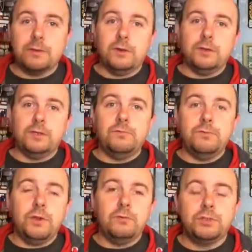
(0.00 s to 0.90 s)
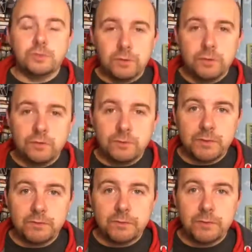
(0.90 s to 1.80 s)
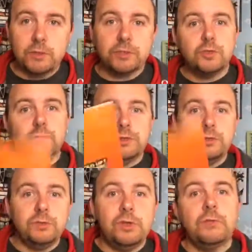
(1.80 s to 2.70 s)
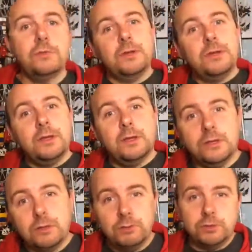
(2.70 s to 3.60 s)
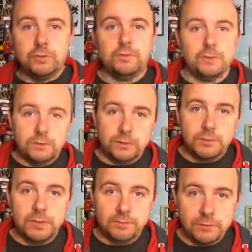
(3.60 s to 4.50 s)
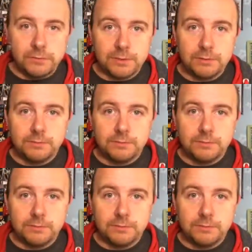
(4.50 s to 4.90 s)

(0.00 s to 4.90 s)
or you know someone who's been through it, or someone you know knows someone who's been through it.